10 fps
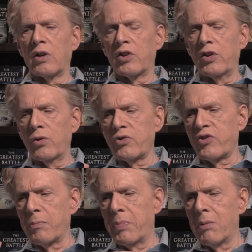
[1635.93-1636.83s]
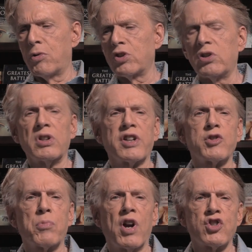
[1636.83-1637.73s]
to use the biblical
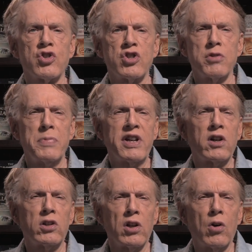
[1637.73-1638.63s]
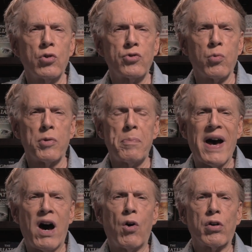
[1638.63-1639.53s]
expression, to be clothed with
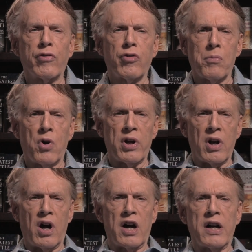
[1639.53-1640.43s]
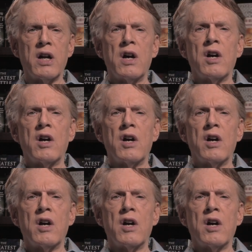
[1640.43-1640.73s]
power from on high.